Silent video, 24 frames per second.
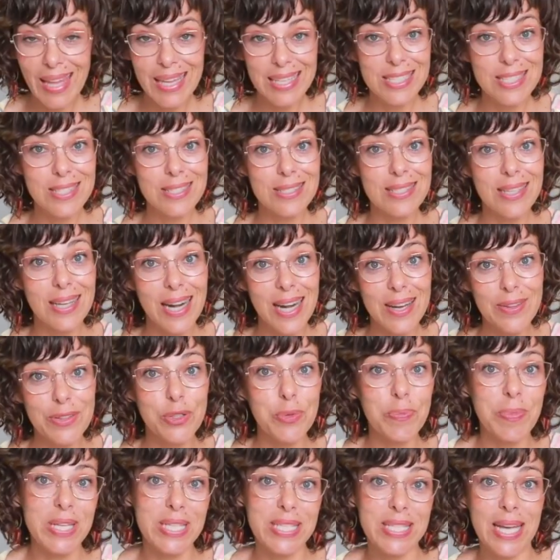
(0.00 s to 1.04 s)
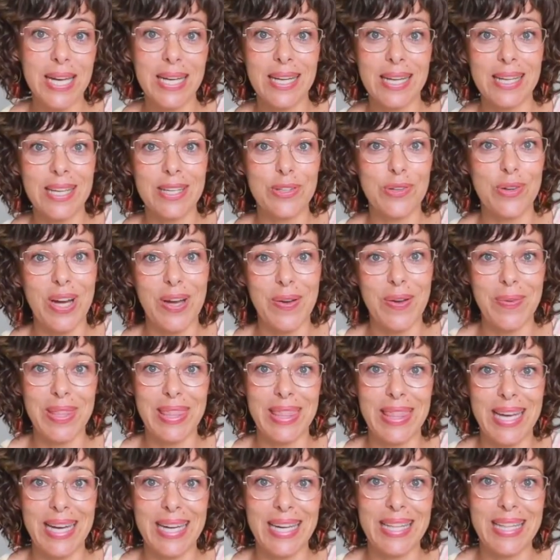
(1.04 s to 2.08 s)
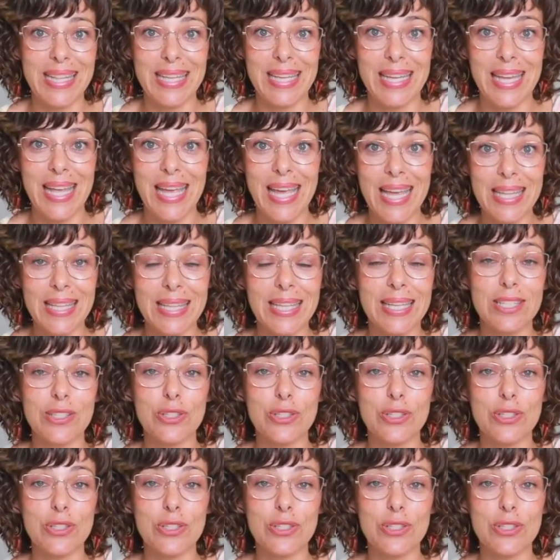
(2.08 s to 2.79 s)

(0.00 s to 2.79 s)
subscribe to my channel if you haven't done it yet,